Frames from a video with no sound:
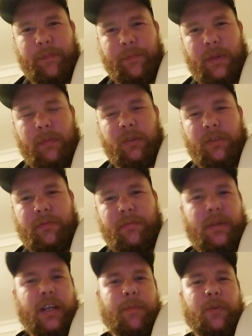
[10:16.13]
People have
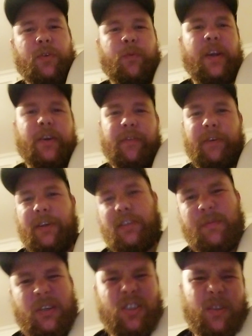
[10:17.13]
become aware of it, and
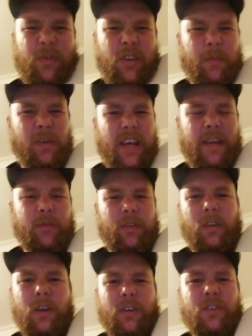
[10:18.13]
especially when you're playing with a
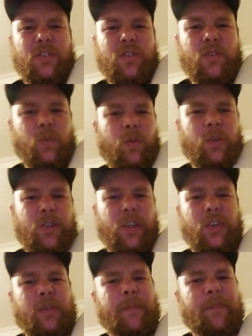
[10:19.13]
lot of
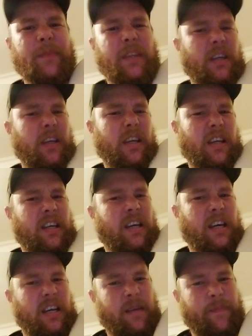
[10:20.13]
distortion,
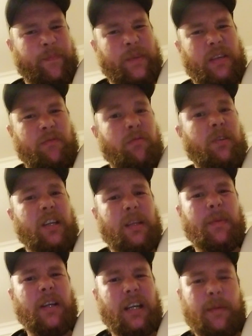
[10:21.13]
it really
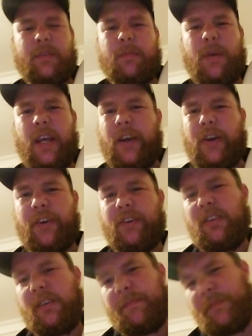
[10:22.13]
becomes
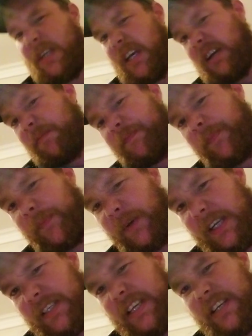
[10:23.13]
apparent. Now,
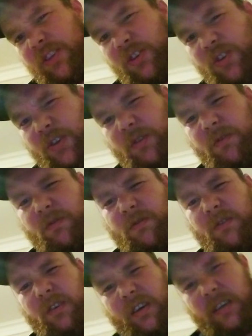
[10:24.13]
I tend to
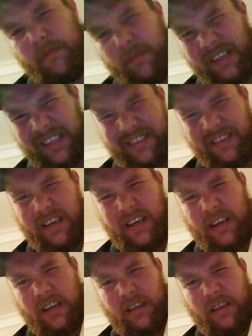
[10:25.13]
tune my
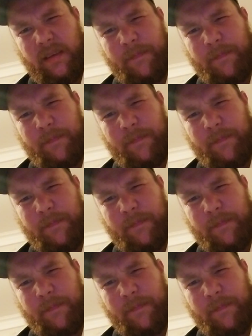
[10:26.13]
guitar